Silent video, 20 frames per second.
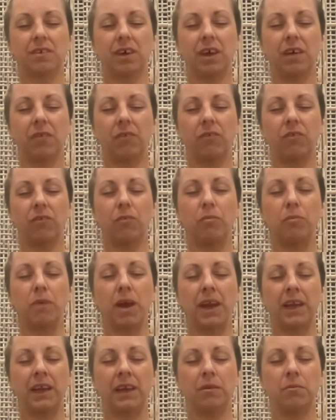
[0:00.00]
And for
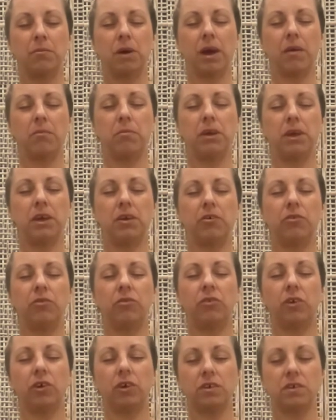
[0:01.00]
many, it might be your
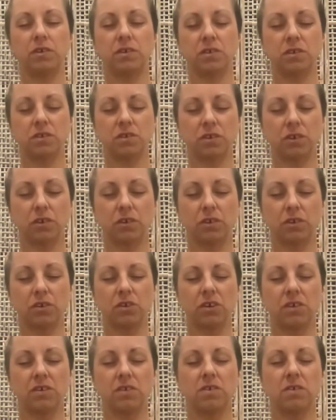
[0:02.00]
first. So
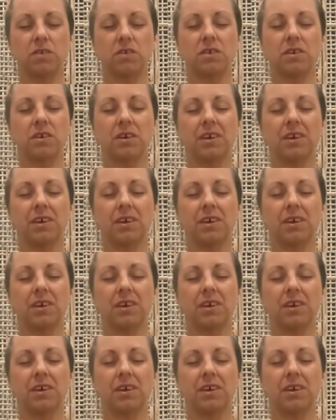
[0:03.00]
just